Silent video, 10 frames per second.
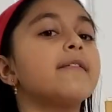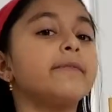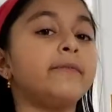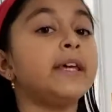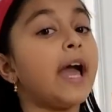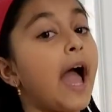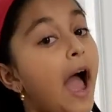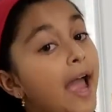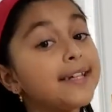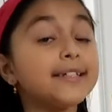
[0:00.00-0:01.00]

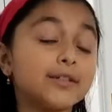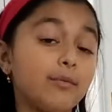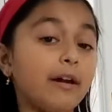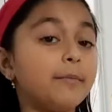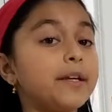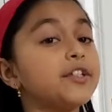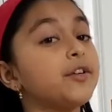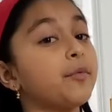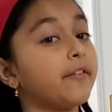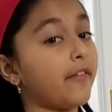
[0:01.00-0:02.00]
VI squared because
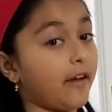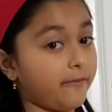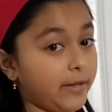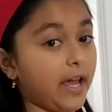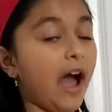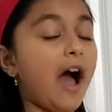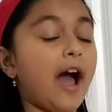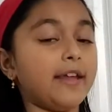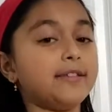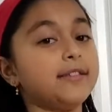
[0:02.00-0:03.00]
you bring the
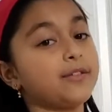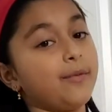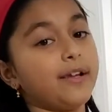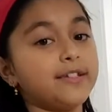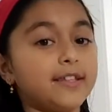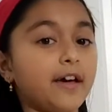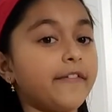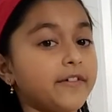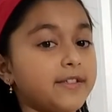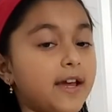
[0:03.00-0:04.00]
VI squared to the
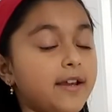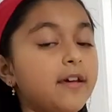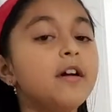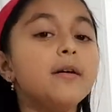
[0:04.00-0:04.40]
other side